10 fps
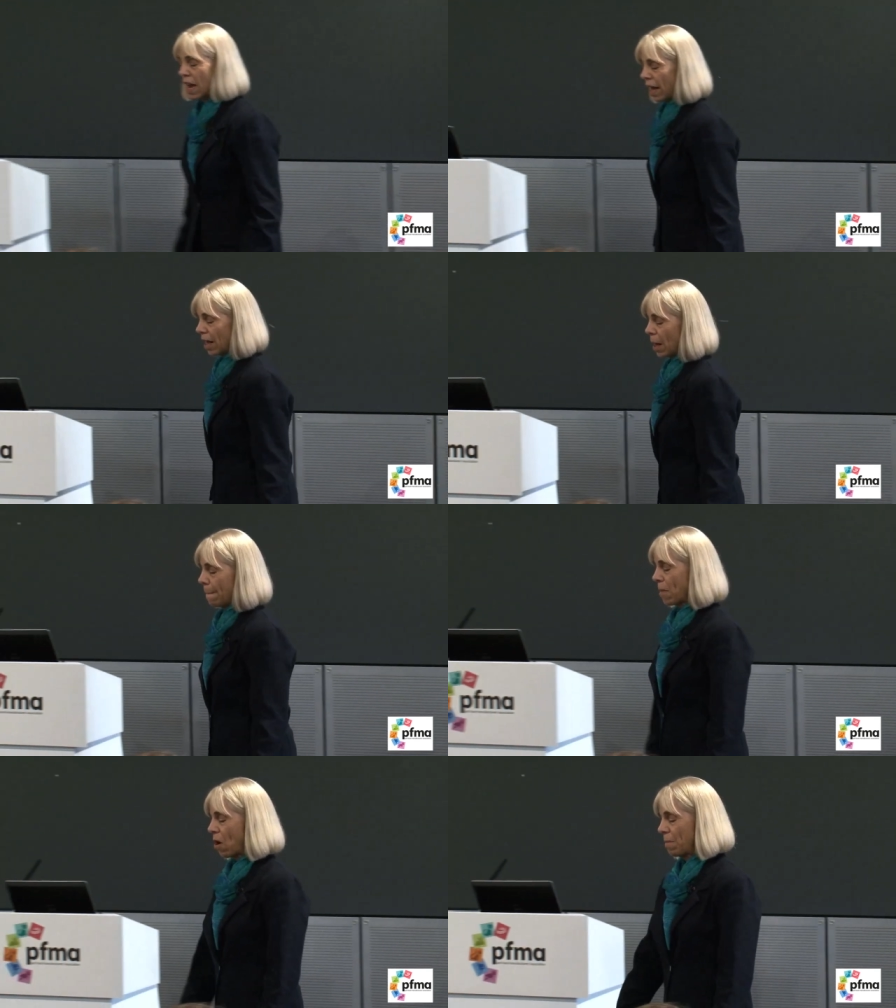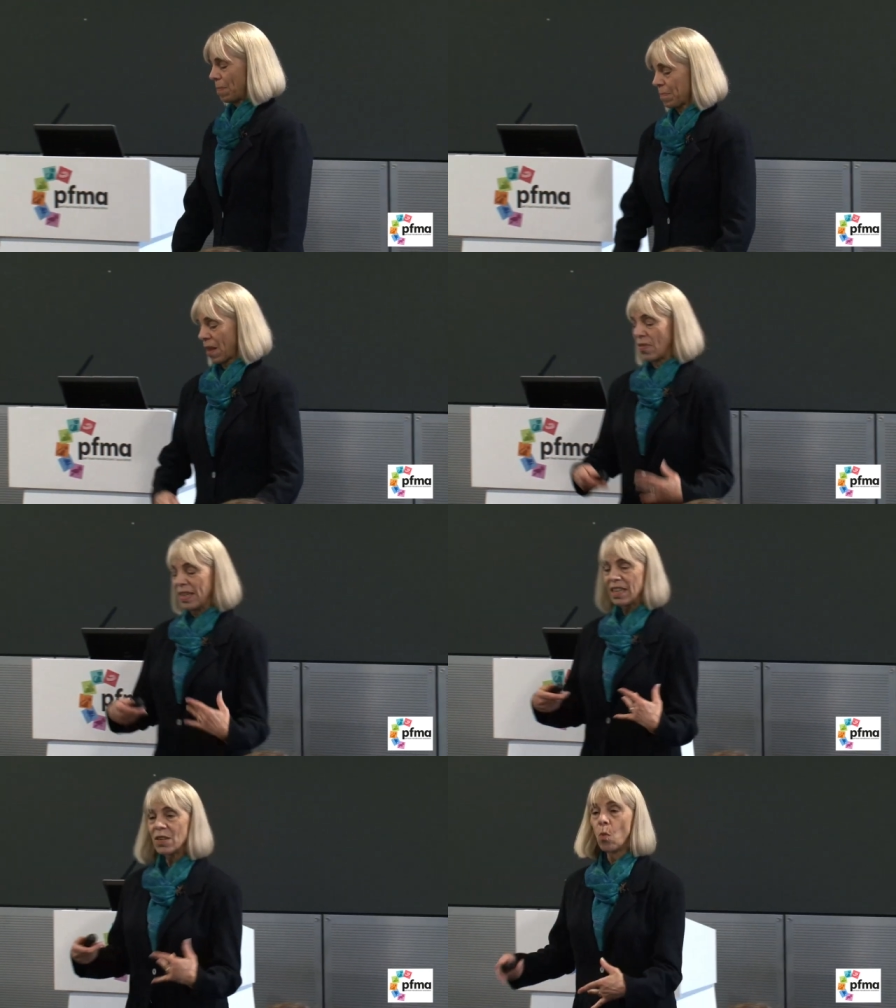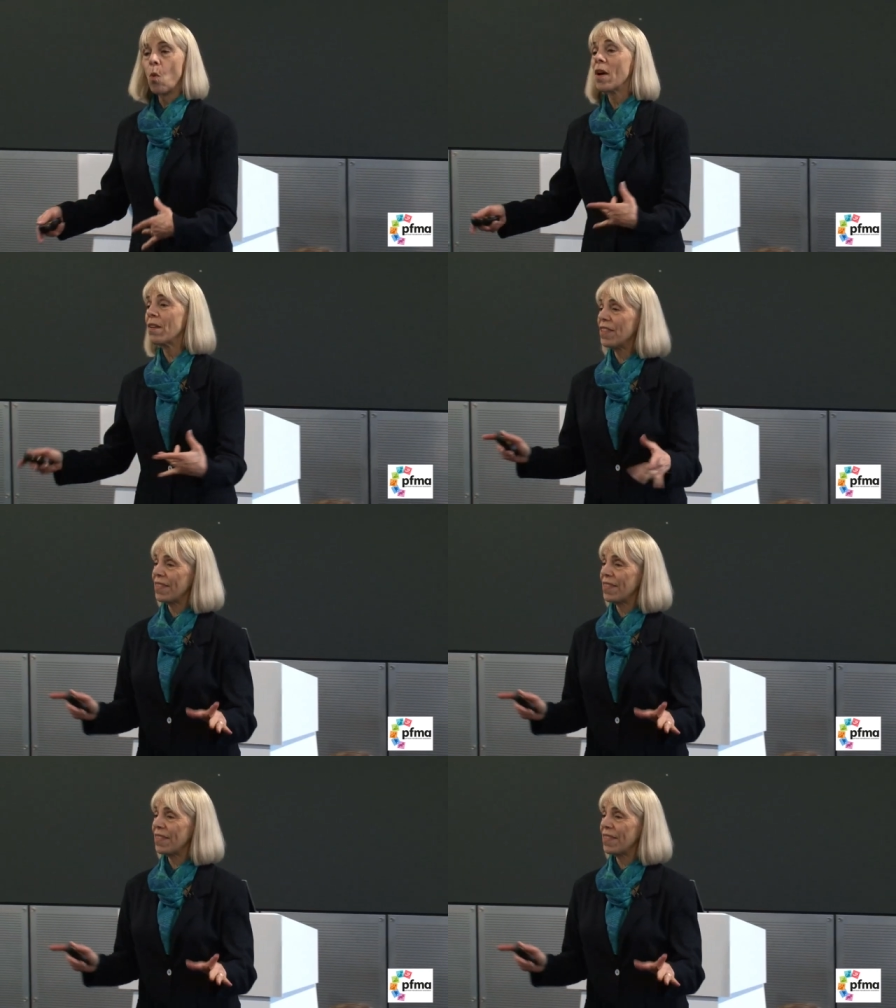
Um, this is one of the